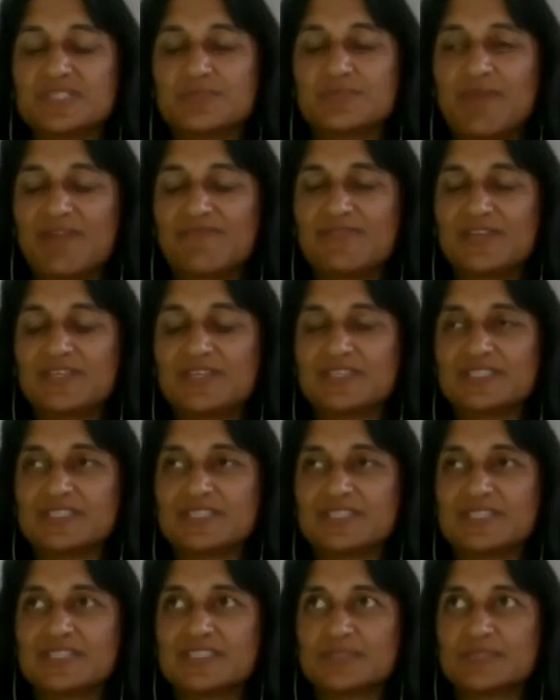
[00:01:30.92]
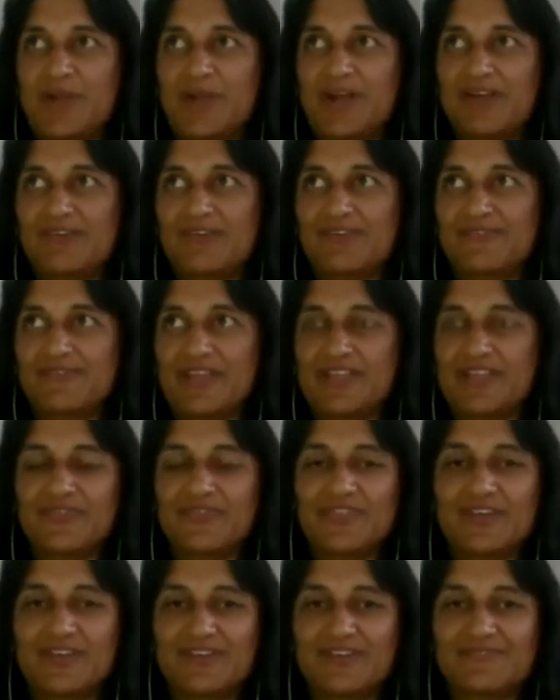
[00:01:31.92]
is my first Aspire event
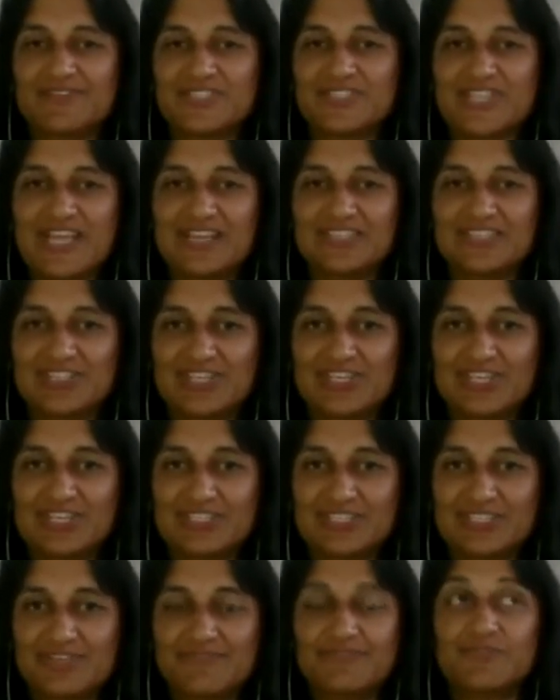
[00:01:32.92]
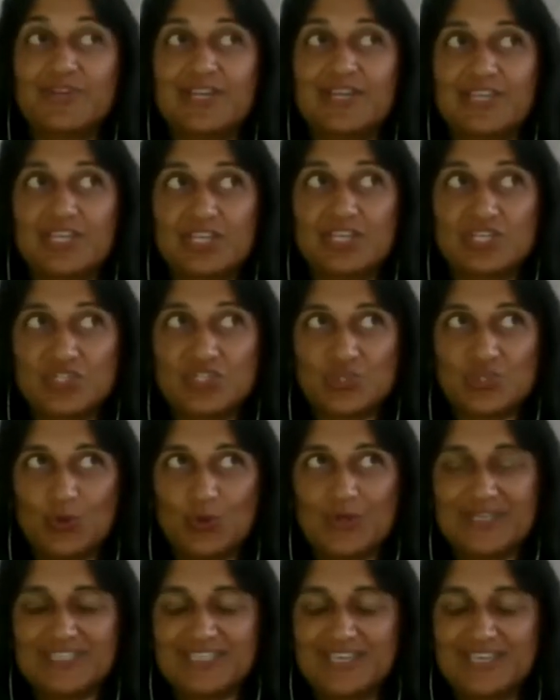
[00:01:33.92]
that I've attended. I've really
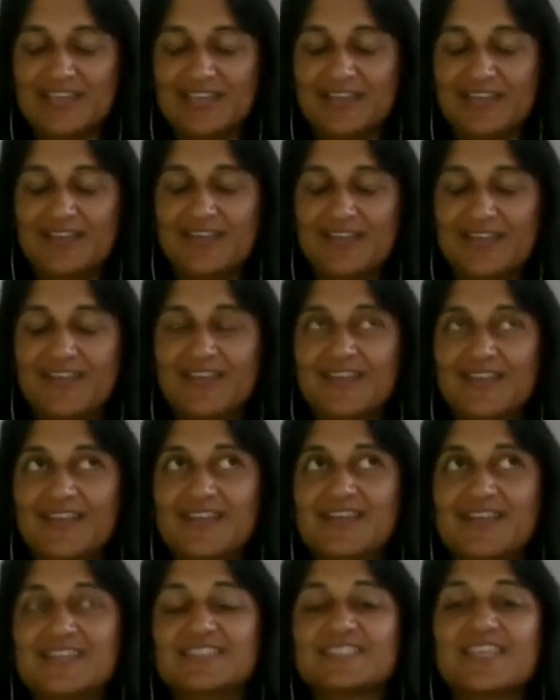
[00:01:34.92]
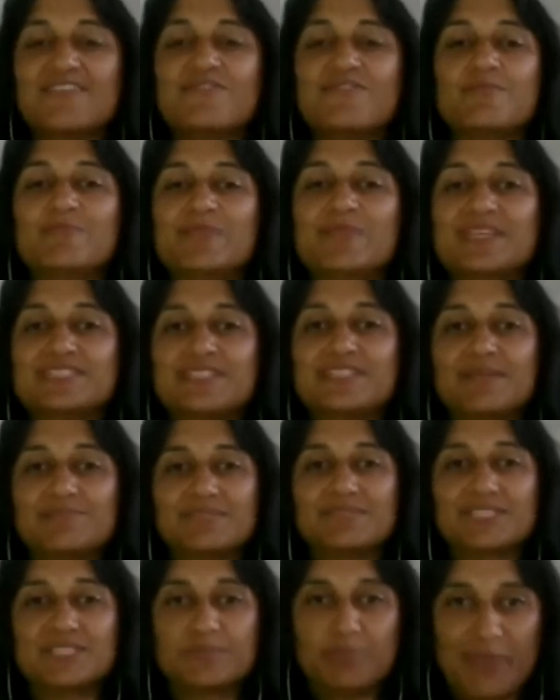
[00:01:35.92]
enjoyed it. It's given me
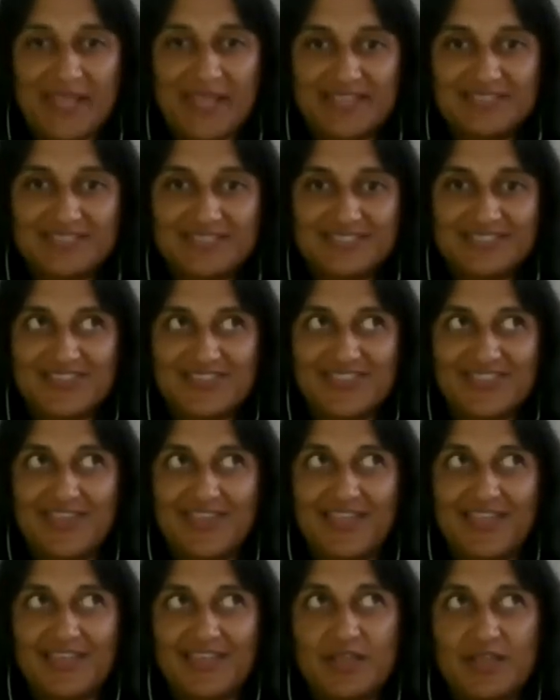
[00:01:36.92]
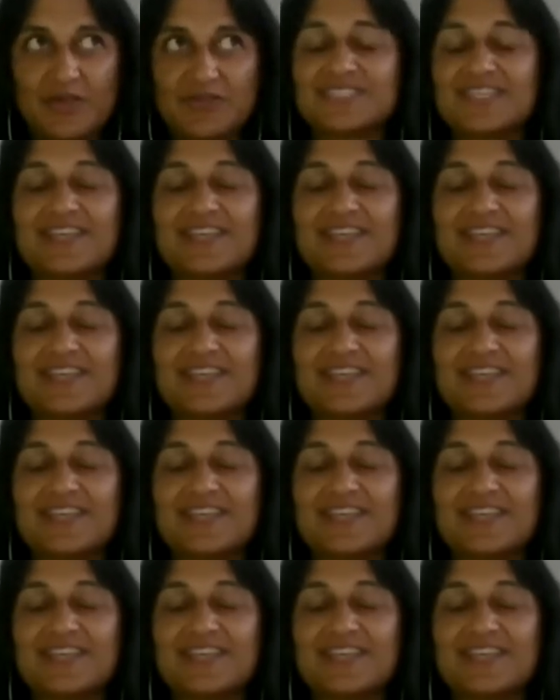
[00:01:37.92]
some space to think.